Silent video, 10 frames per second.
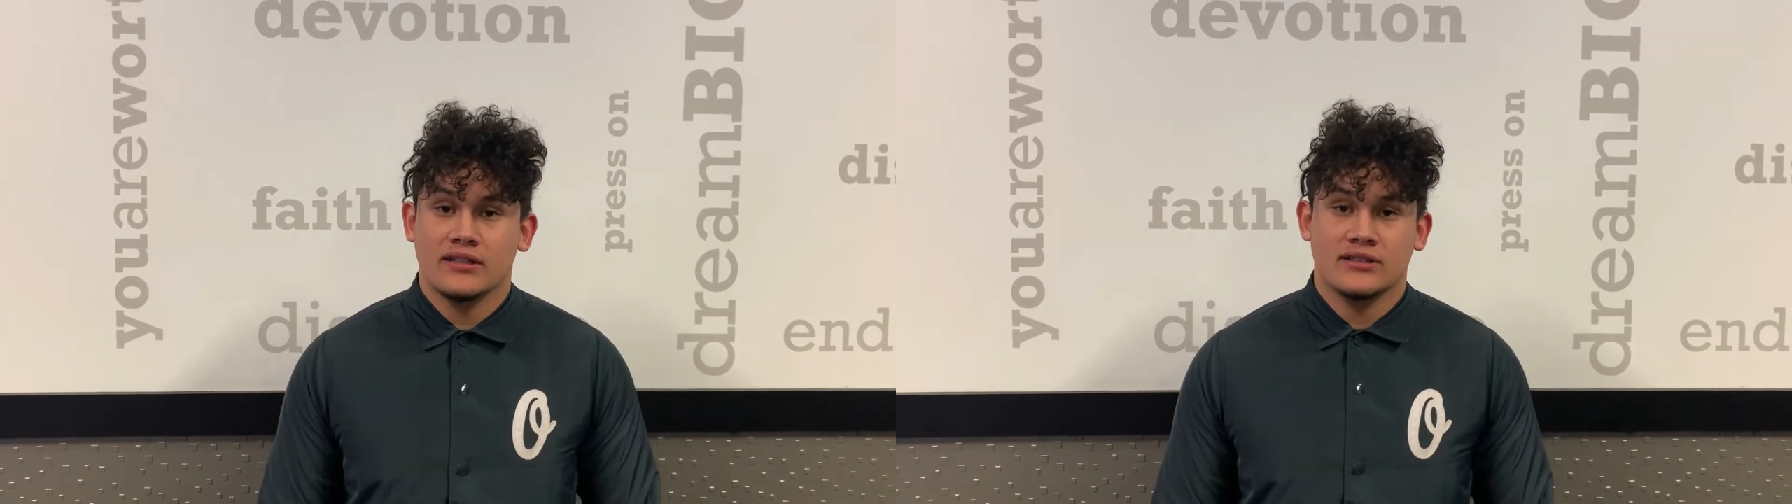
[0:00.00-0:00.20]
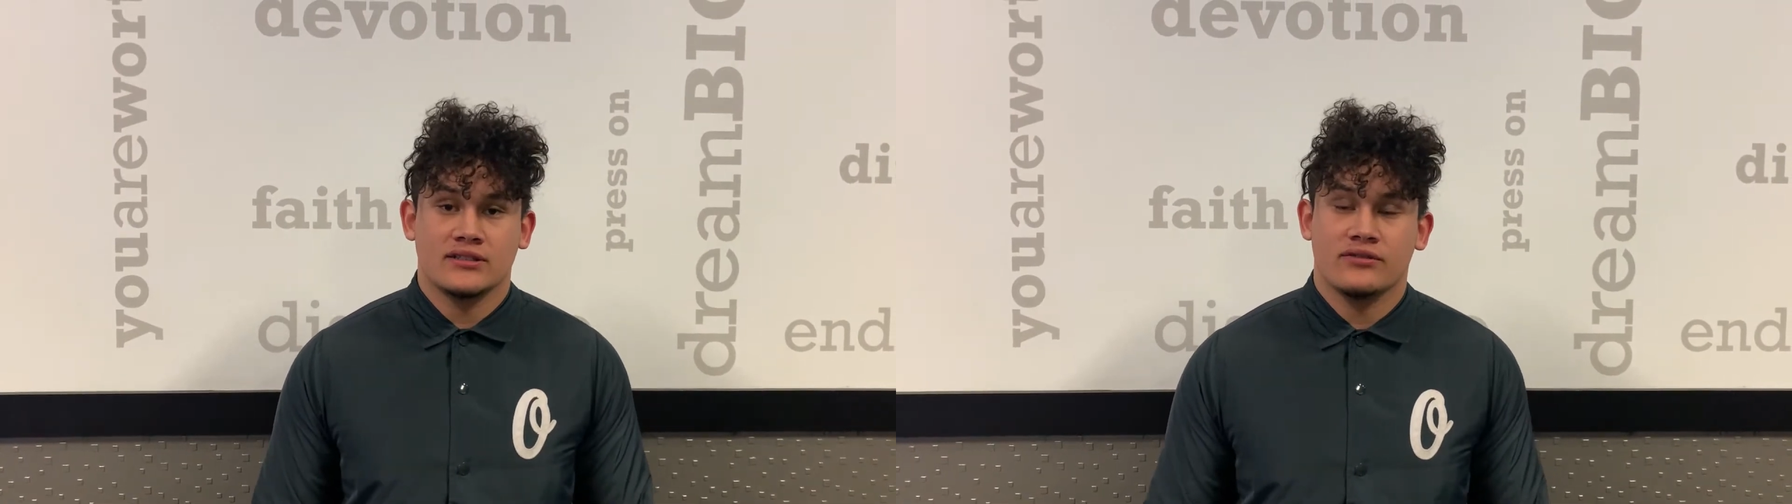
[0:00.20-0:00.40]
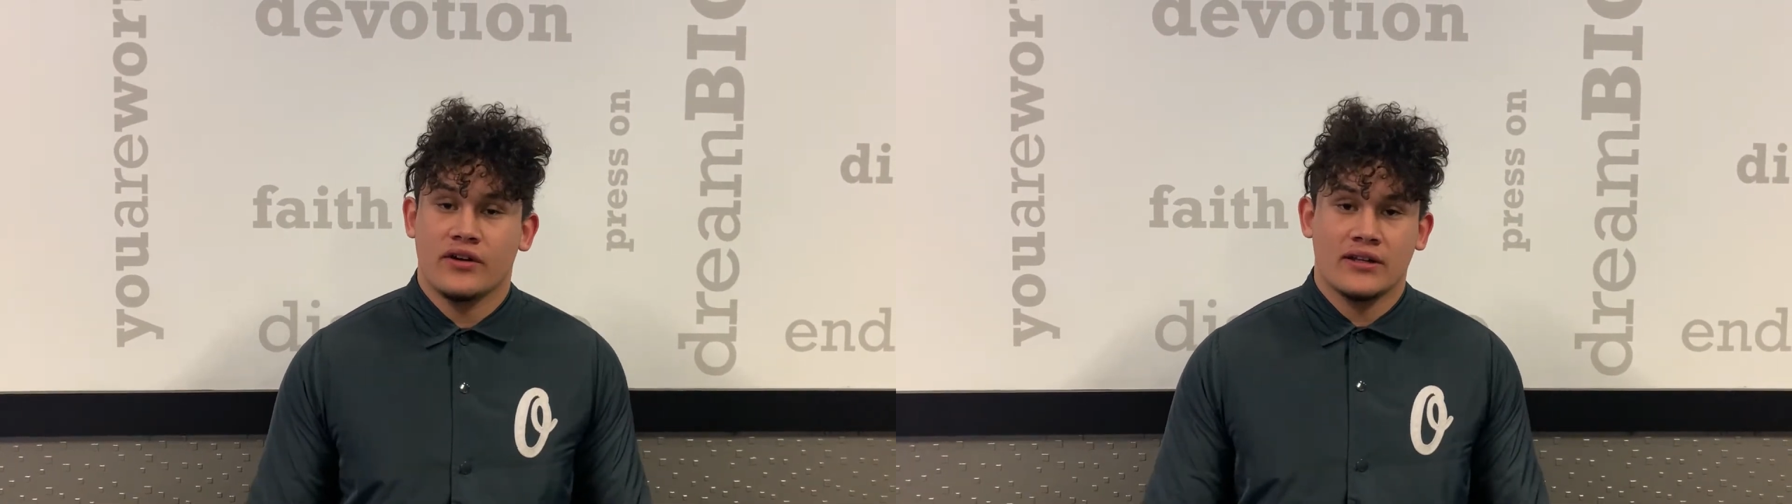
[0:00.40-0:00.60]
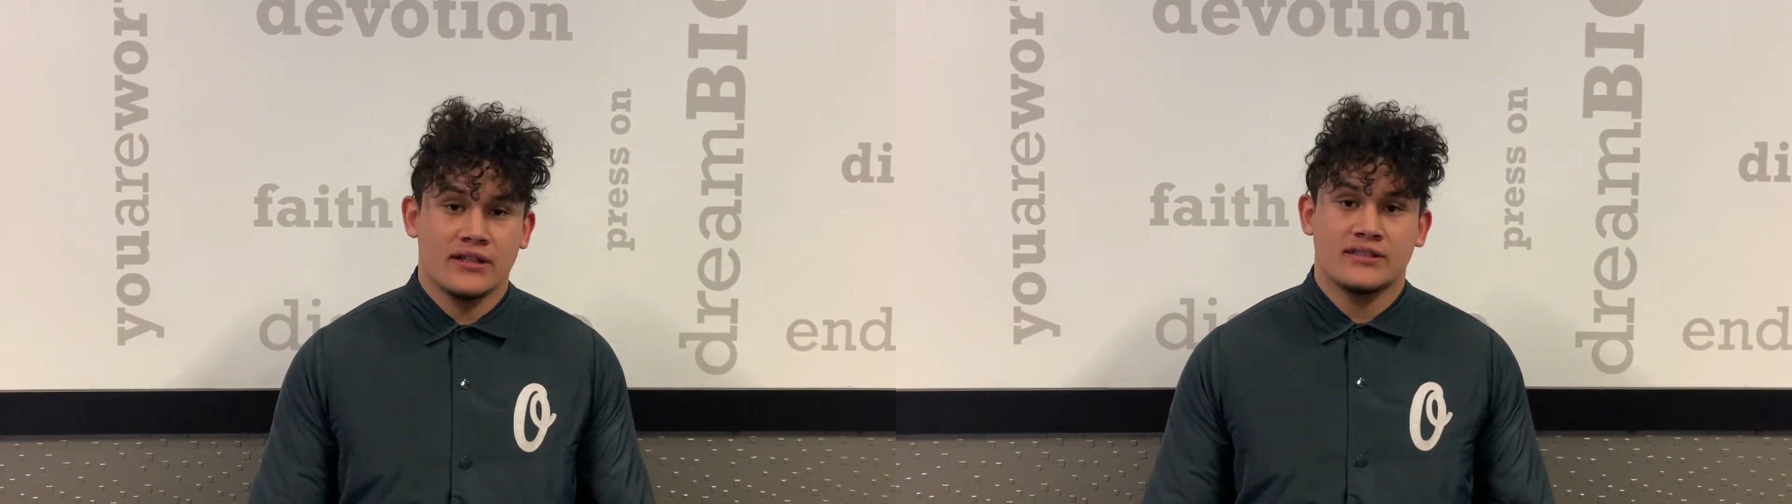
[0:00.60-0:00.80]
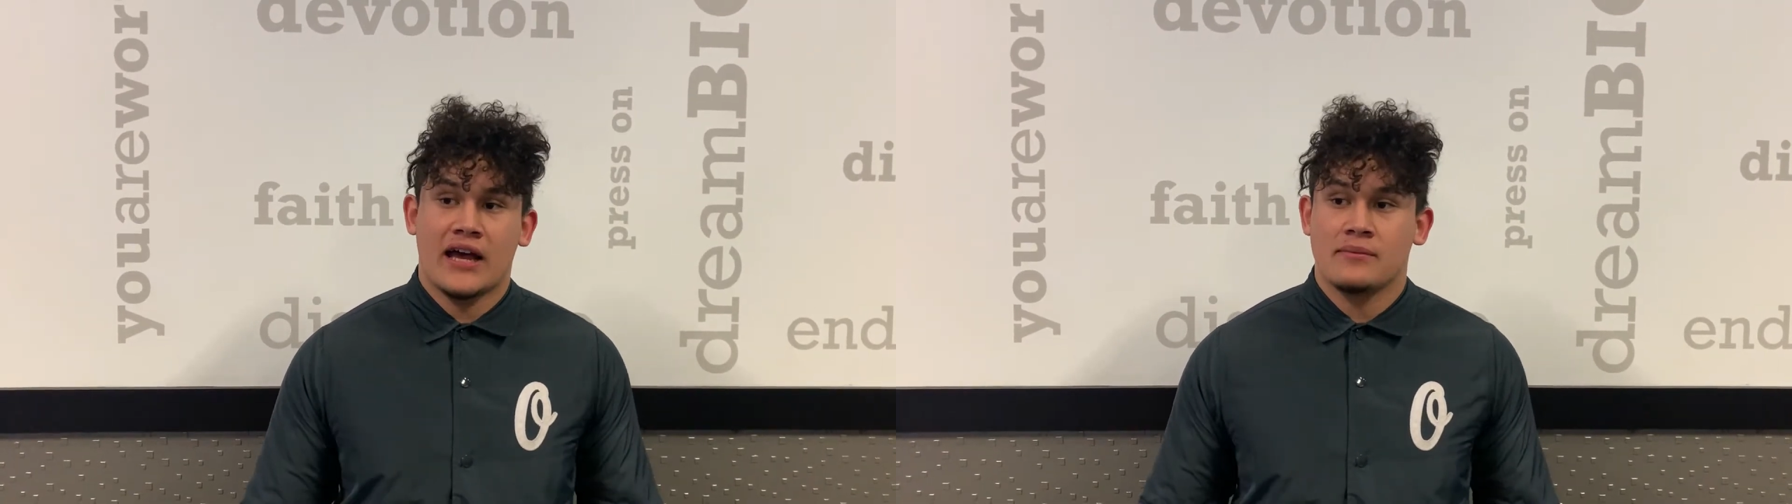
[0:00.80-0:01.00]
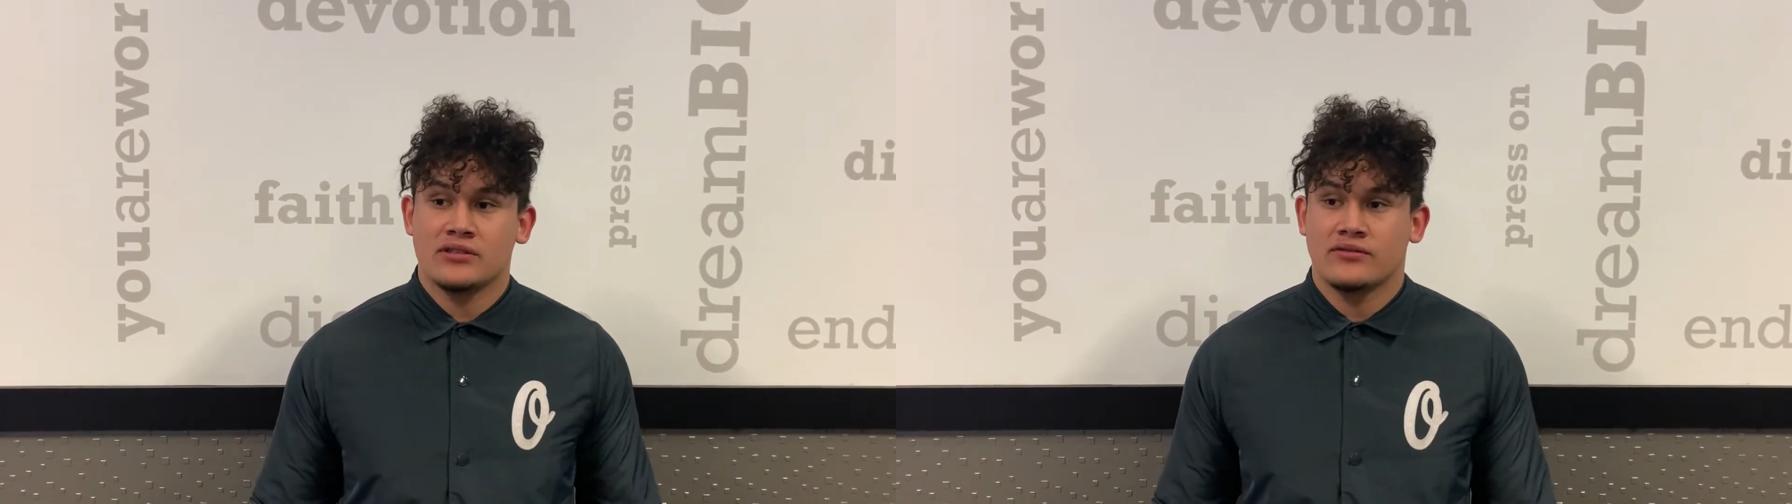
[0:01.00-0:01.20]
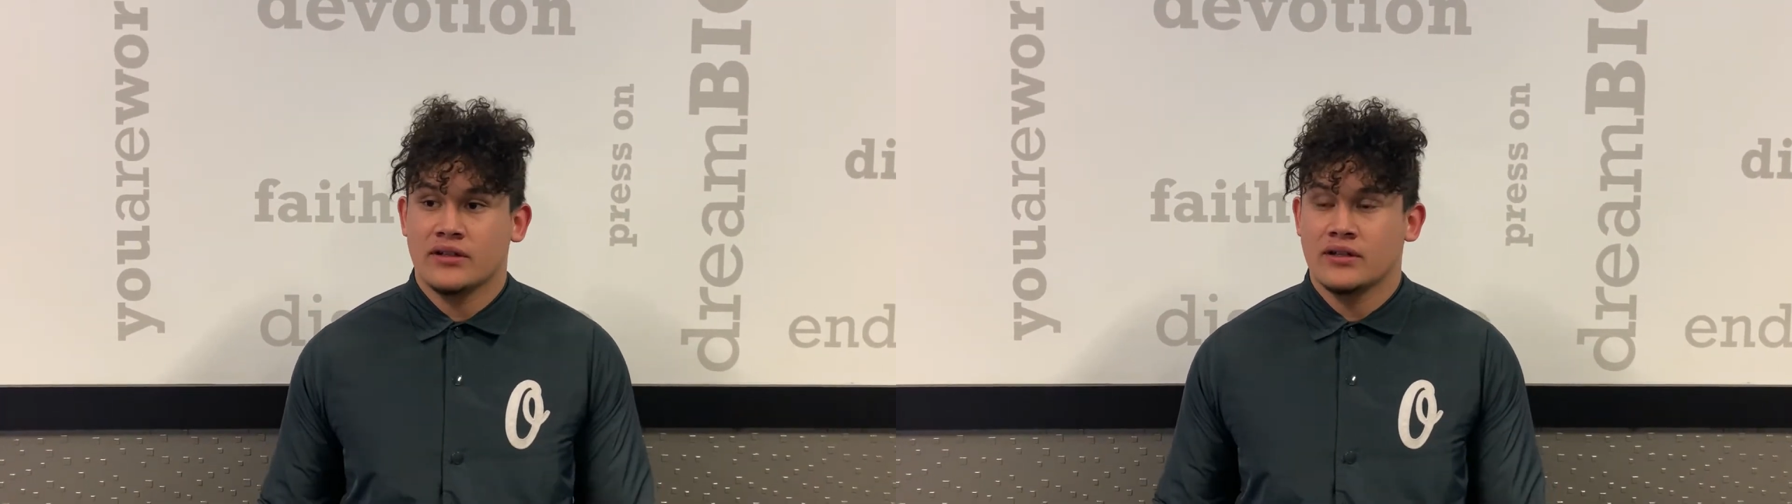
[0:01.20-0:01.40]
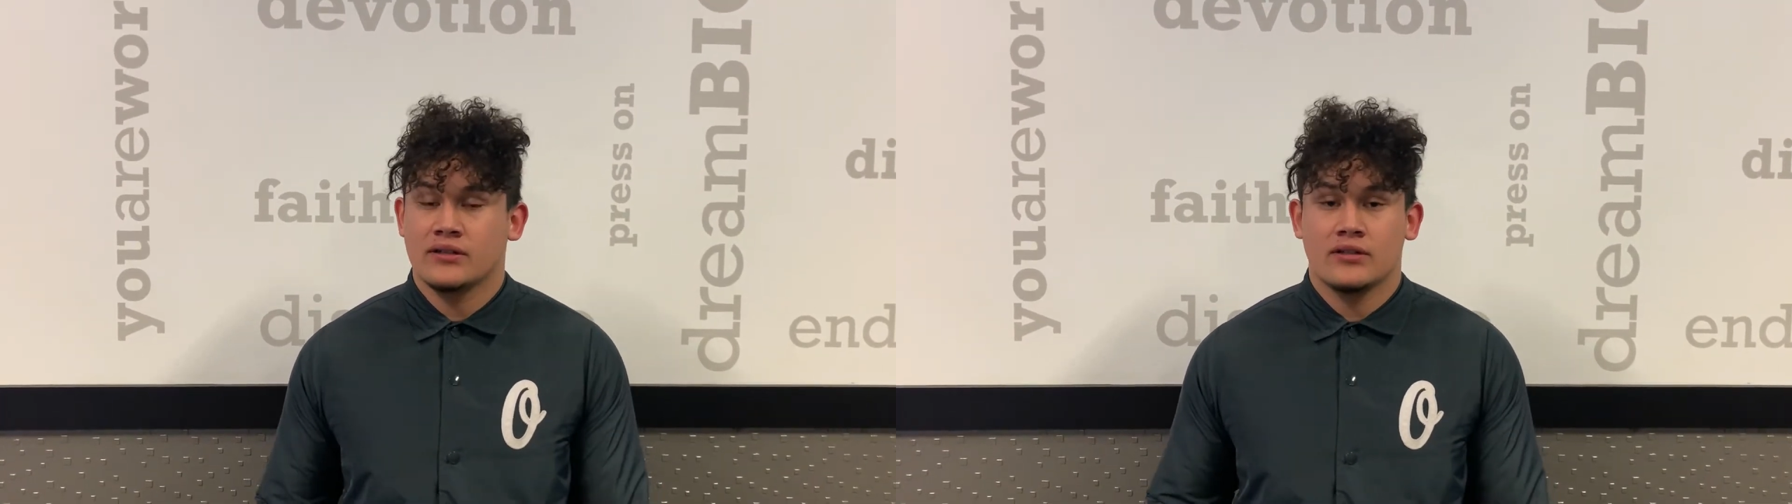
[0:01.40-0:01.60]
and this is the friendliest
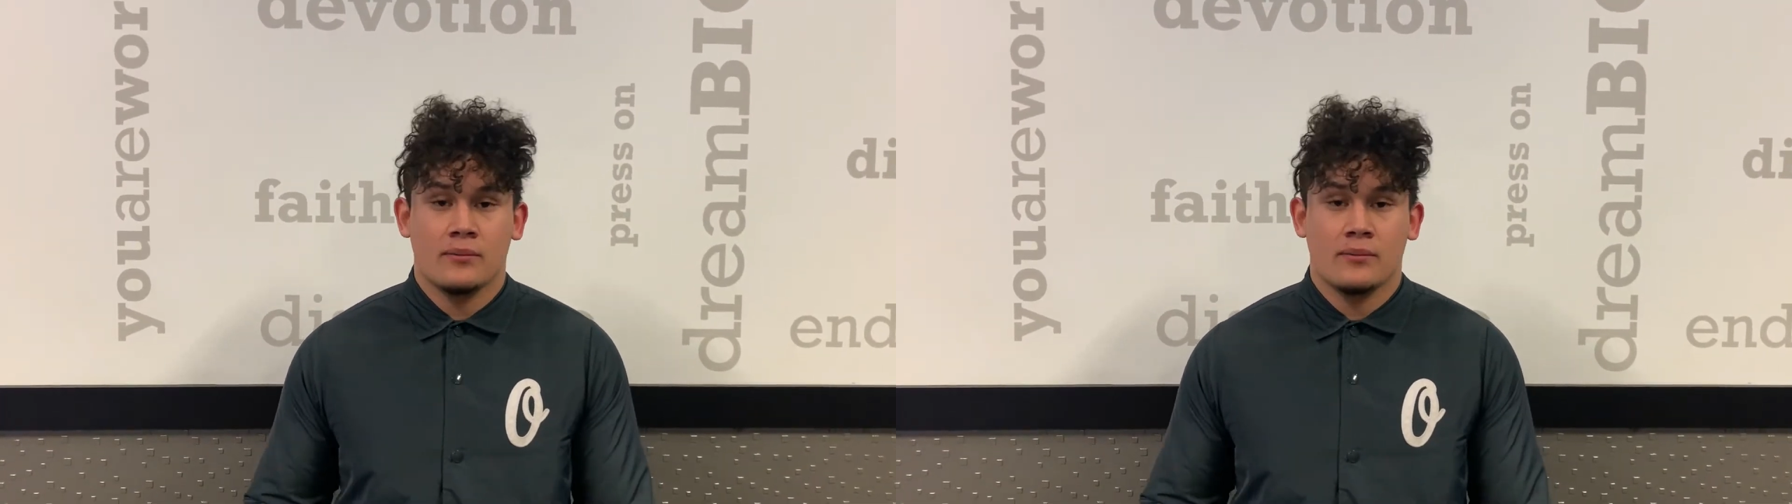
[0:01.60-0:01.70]
atmosphere,